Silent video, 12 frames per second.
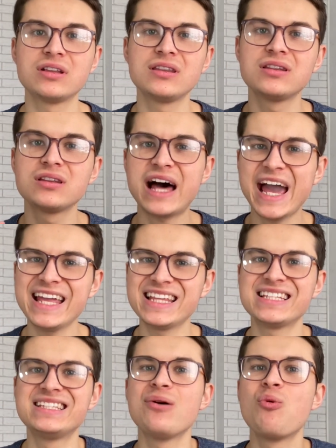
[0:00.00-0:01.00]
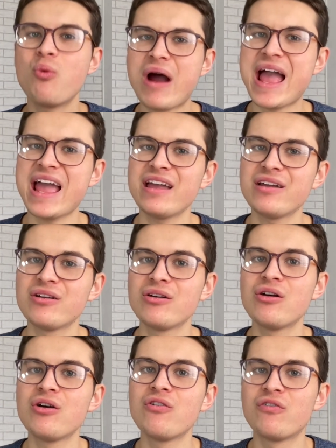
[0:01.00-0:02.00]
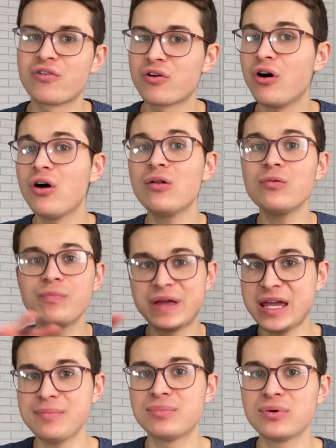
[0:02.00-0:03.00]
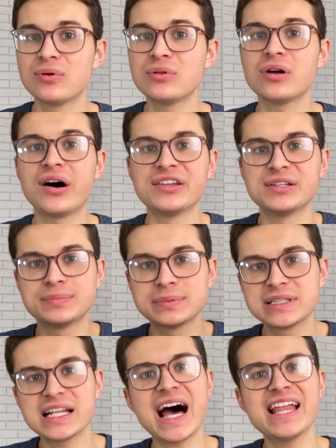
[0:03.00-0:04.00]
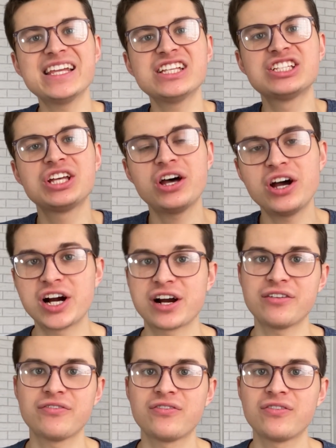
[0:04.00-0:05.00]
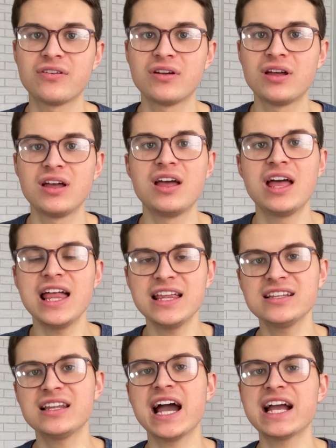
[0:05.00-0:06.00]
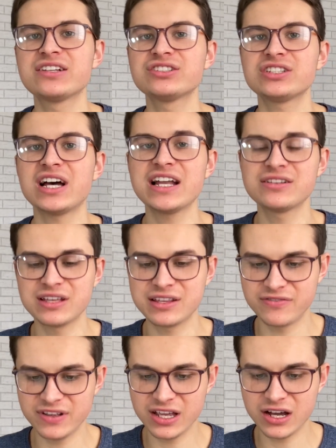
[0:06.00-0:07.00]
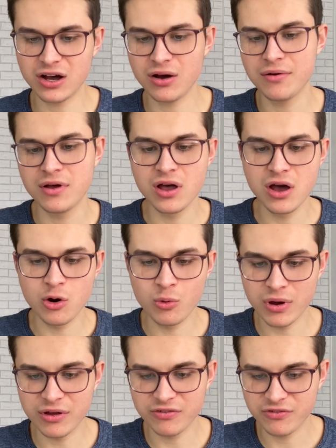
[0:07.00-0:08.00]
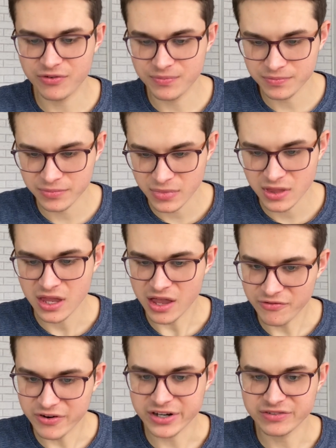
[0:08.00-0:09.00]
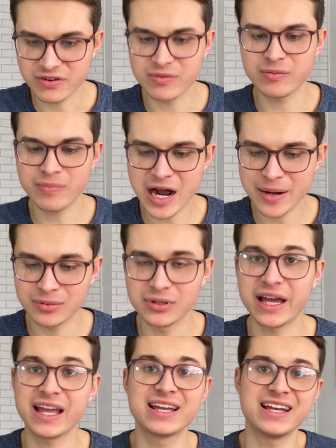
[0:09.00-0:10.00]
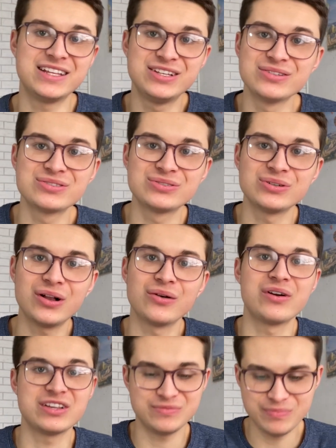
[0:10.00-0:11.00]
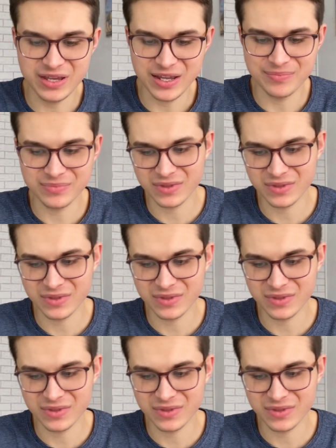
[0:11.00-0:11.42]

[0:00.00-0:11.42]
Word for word: Light the way for all people on the planet Earth. And I'd like to start this video with a verse from the Bible like it used to always be.